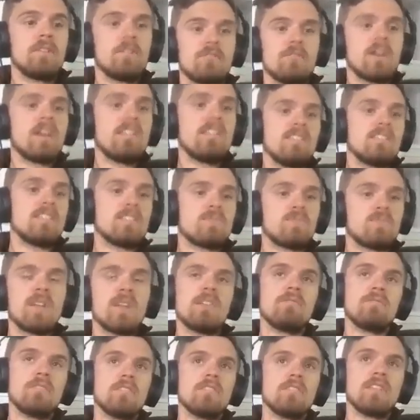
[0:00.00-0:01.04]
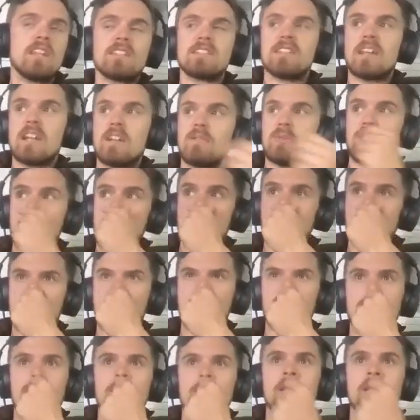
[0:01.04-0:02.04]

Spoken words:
craziness, whatever. That's kind of what we have now.